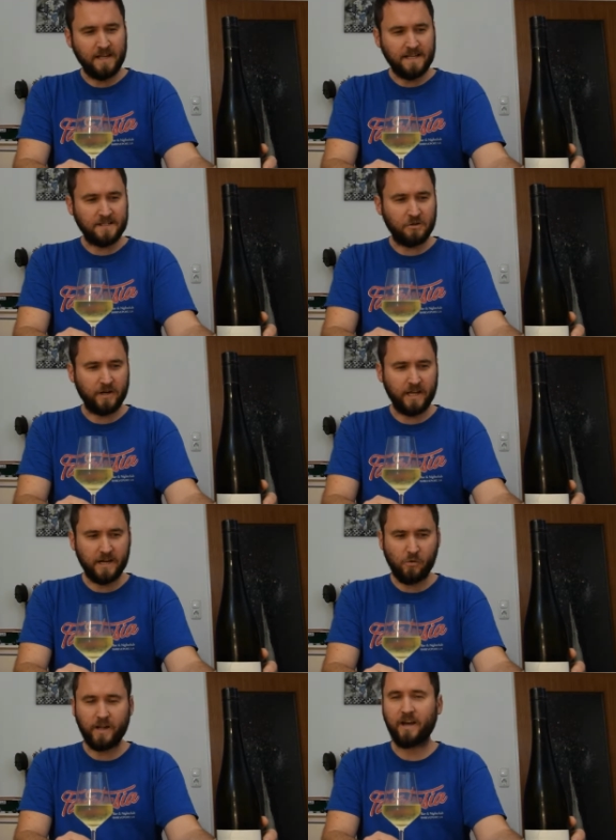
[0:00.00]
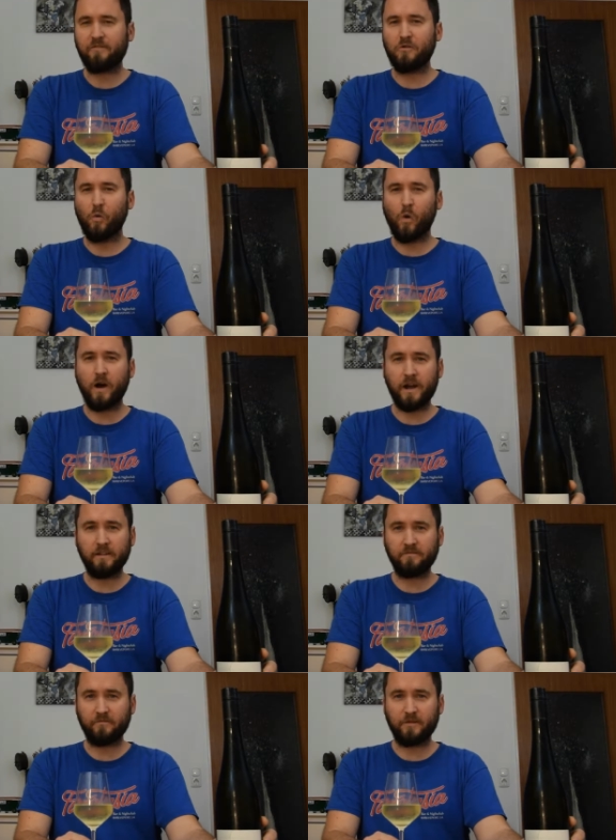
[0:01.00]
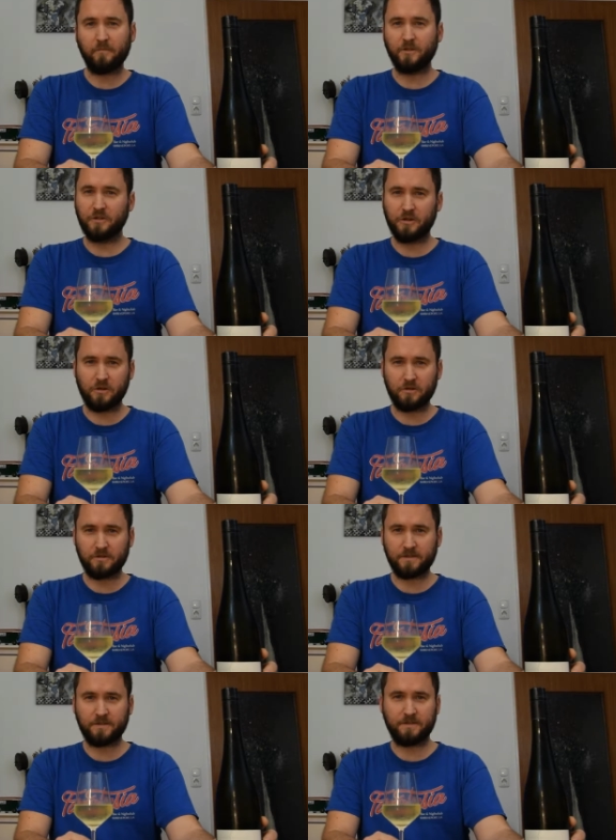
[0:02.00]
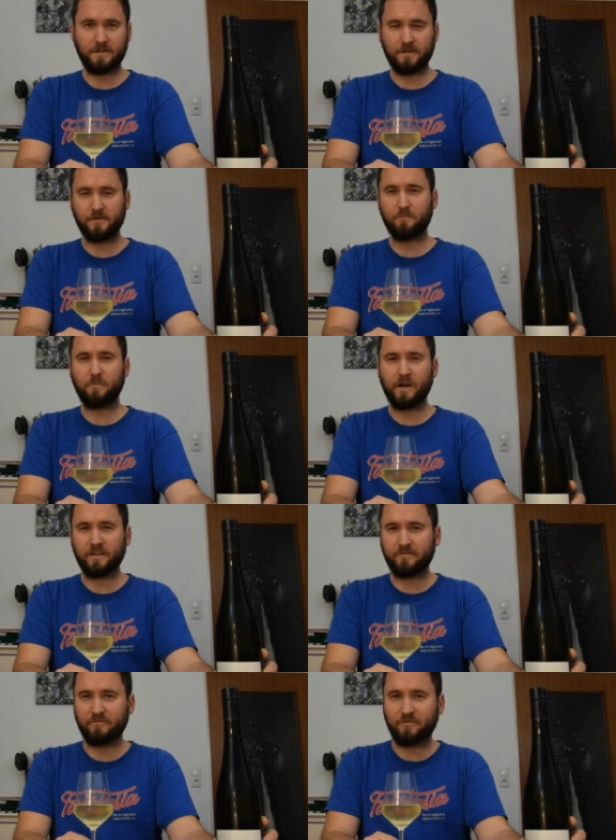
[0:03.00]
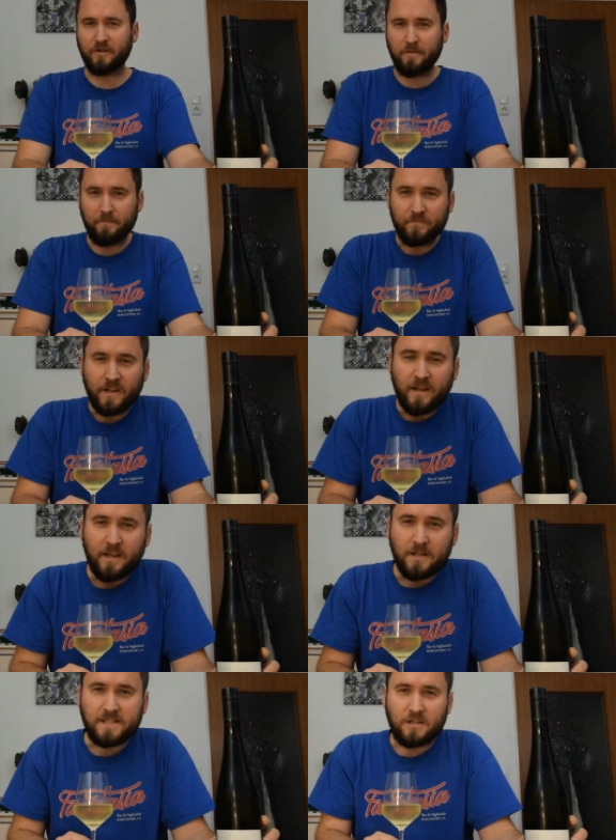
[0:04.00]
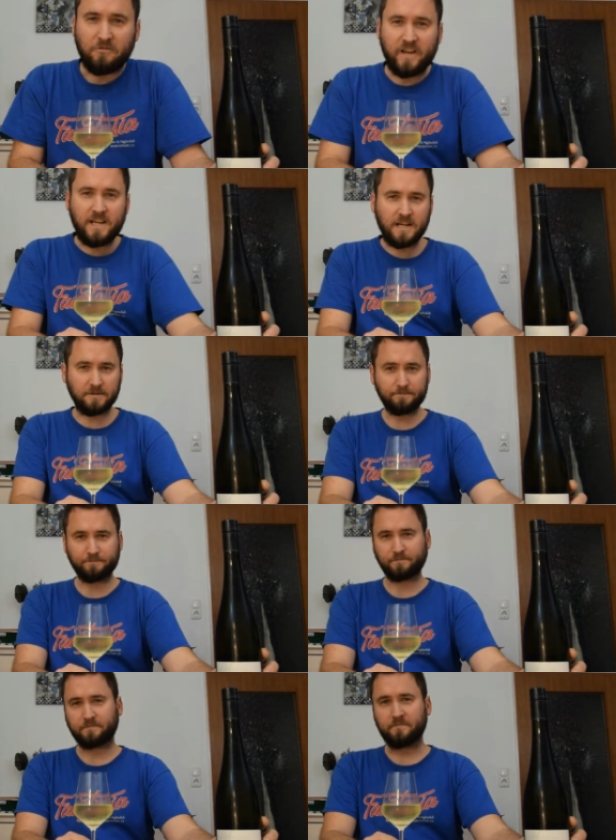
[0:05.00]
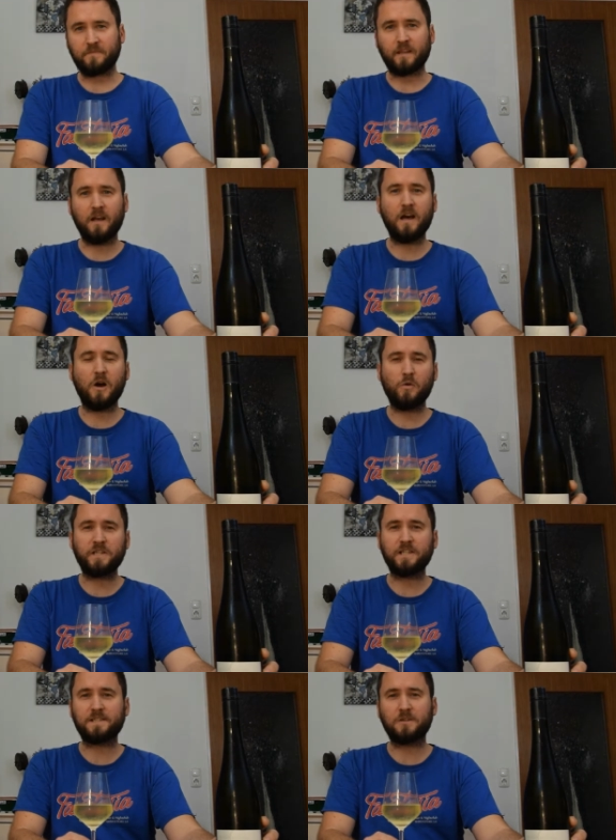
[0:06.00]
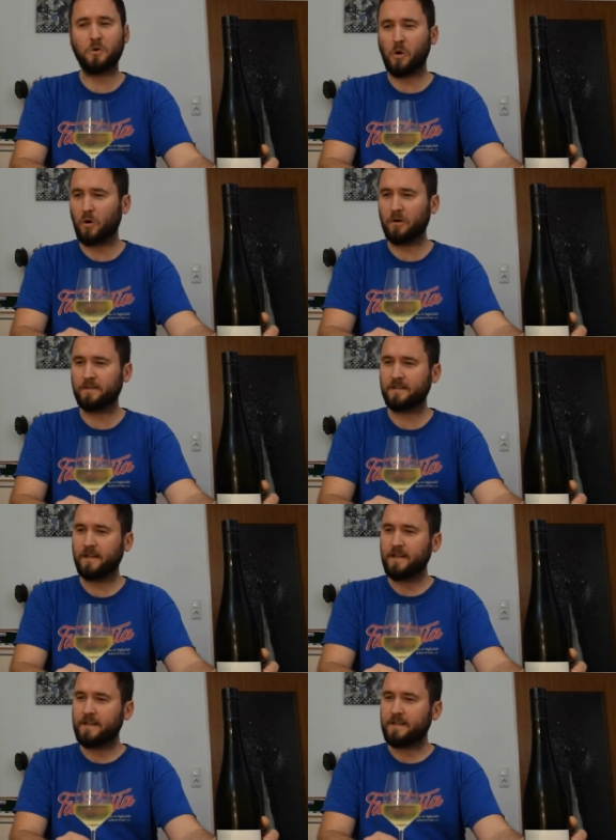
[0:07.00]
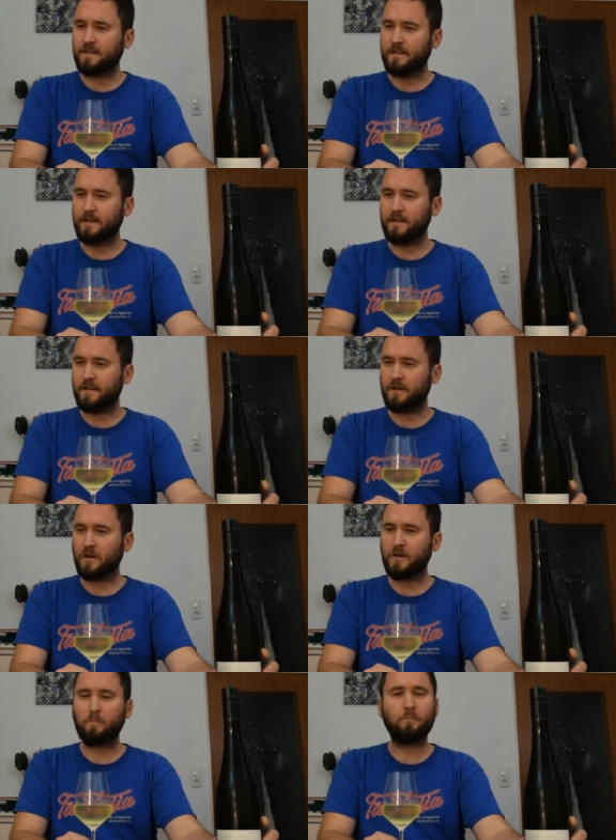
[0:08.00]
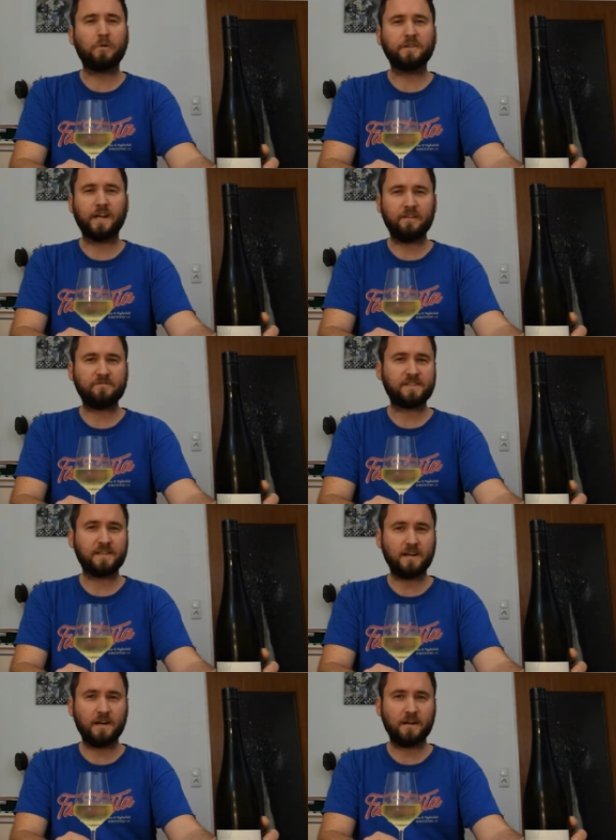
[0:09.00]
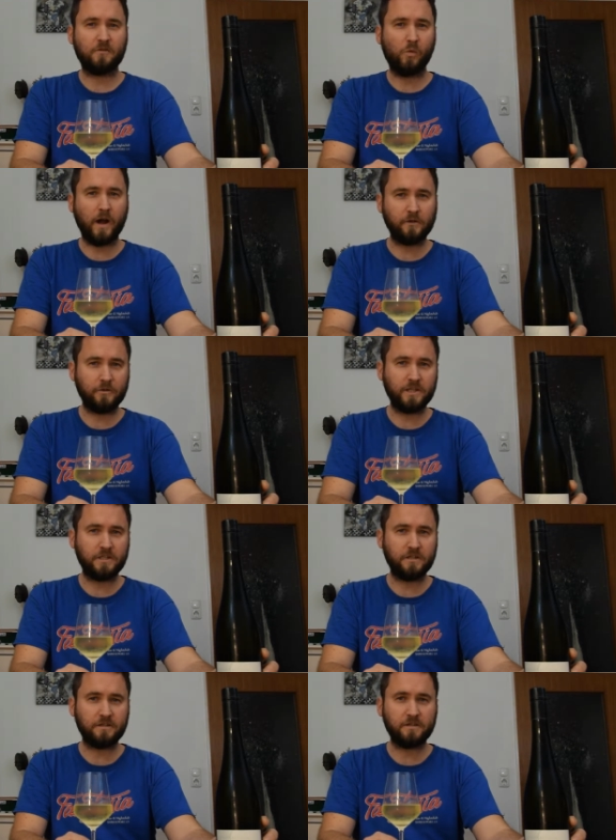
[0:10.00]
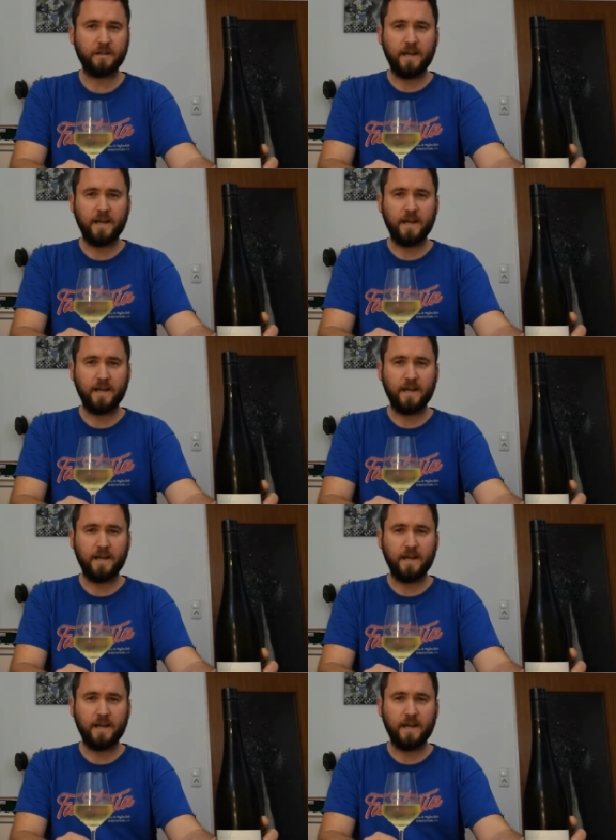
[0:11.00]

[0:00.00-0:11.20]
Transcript: So here we have a wine from the northern part from Slovenia, uh, which is called the Podravska wine region,